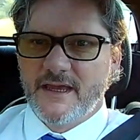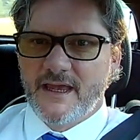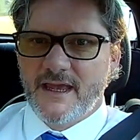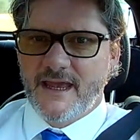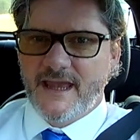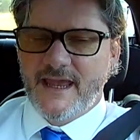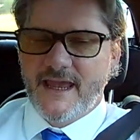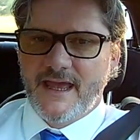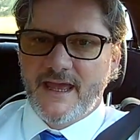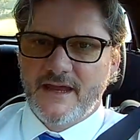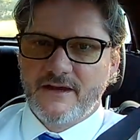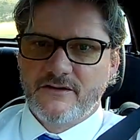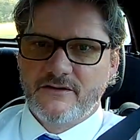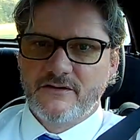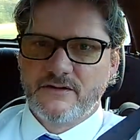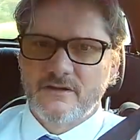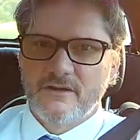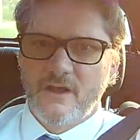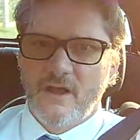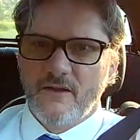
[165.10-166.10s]
And
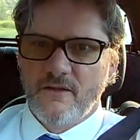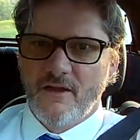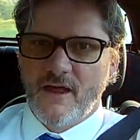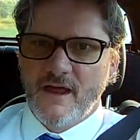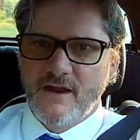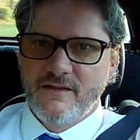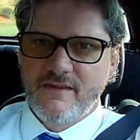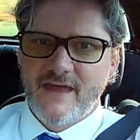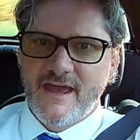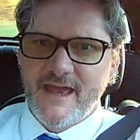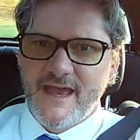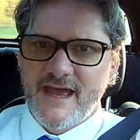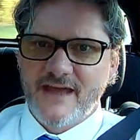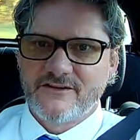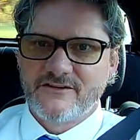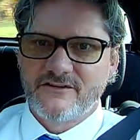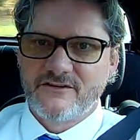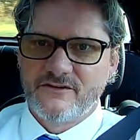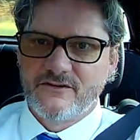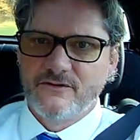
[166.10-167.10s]
a lot of that
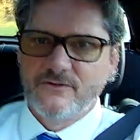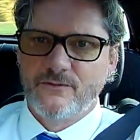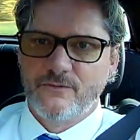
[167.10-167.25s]
has to do